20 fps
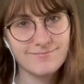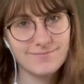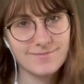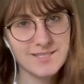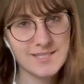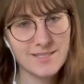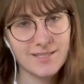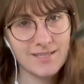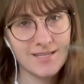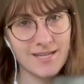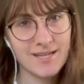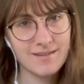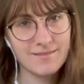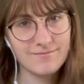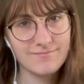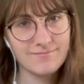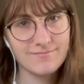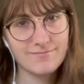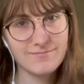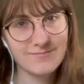need
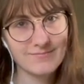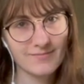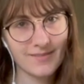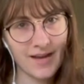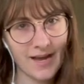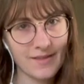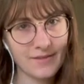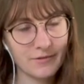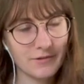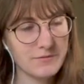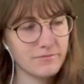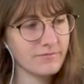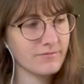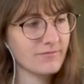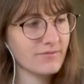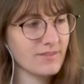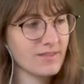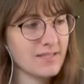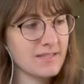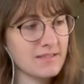either of
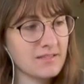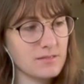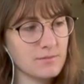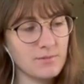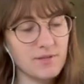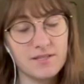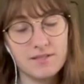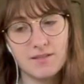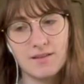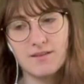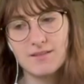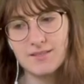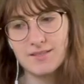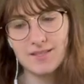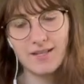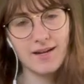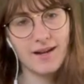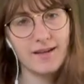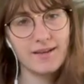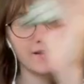these pieces
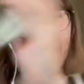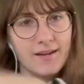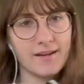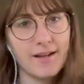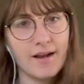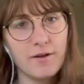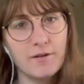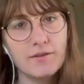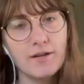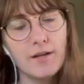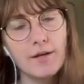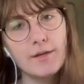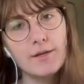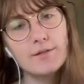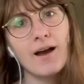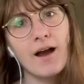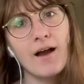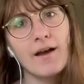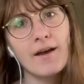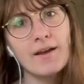that I cut out.
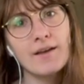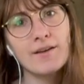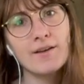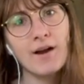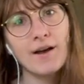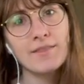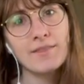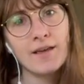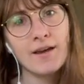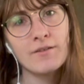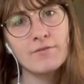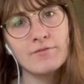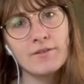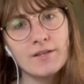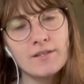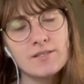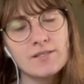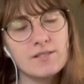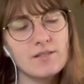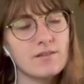I got that
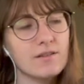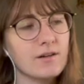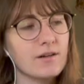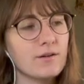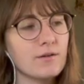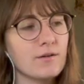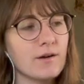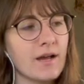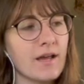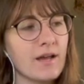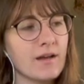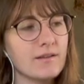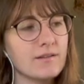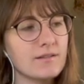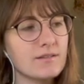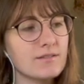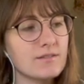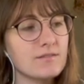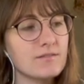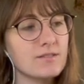fixed though
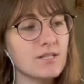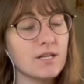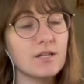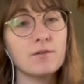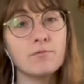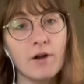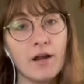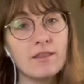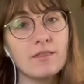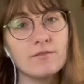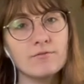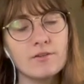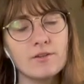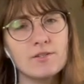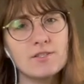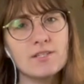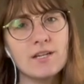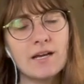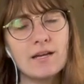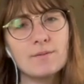and did it right the
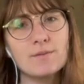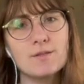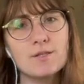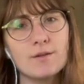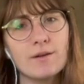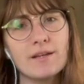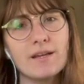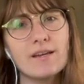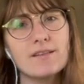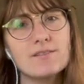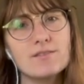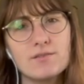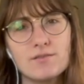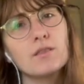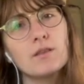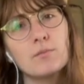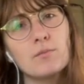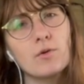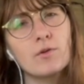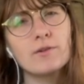first time, so I guess
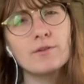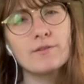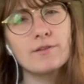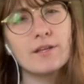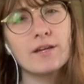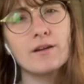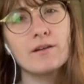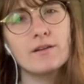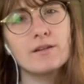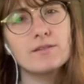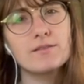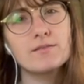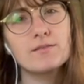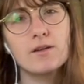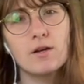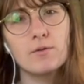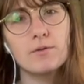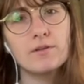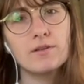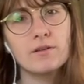the moral there is
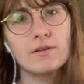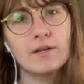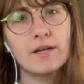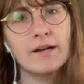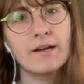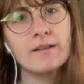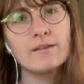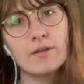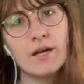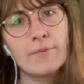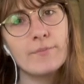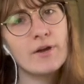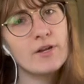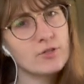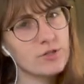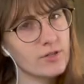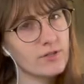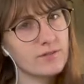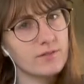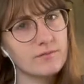go with your gut. I
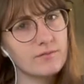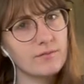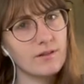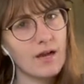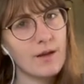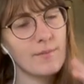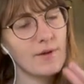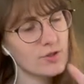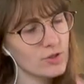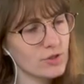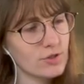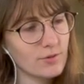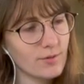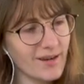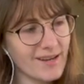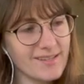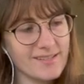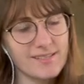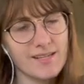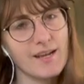measured
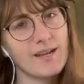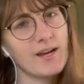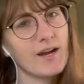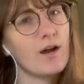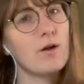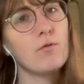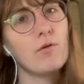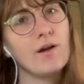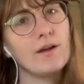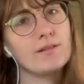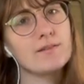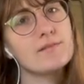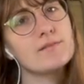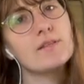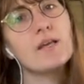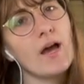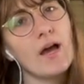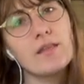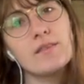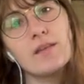twice, I cut once,
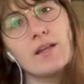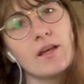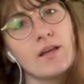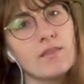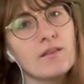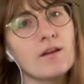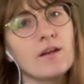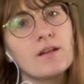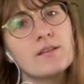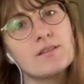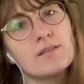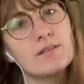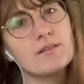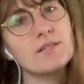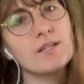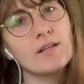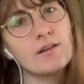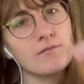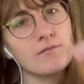and then I thought I still did it